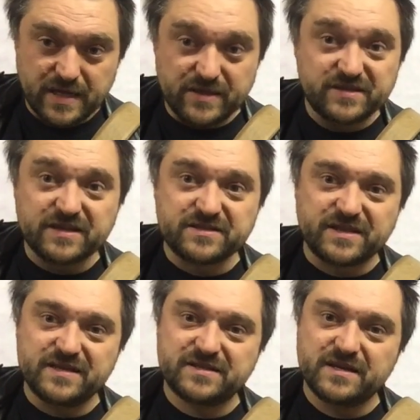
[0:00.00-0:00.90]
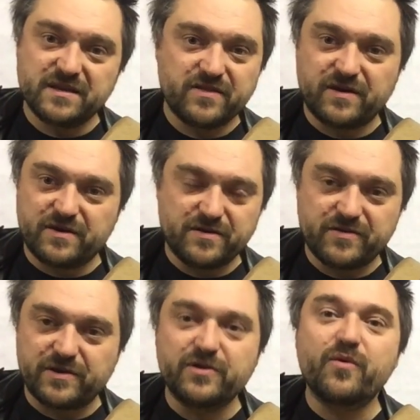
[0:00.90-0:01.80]
In this exercise, there
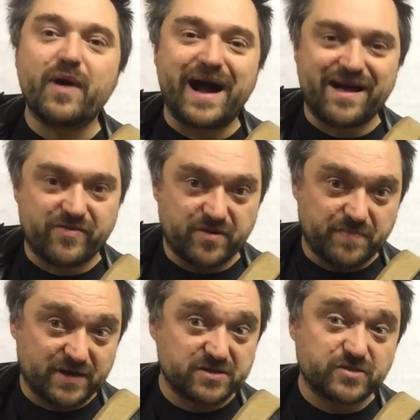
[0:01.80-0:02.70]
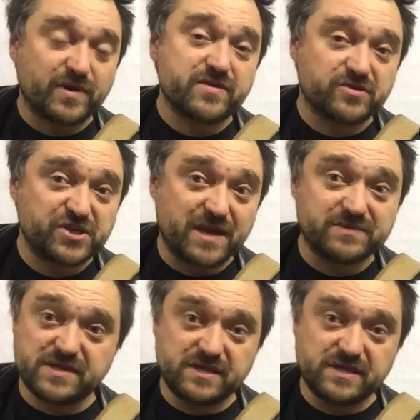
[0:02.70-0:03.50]
are no other patterns, no other shapes.